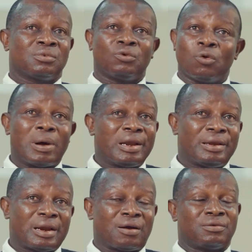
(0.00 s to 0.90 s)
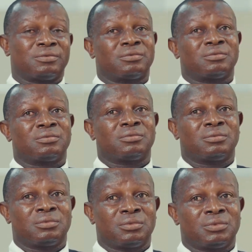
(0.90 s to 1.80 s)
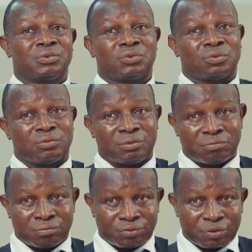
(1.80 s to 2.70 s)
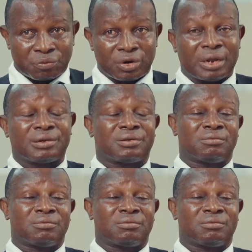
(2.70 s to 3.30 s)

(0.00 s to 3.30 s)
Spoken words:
globally now. So from that,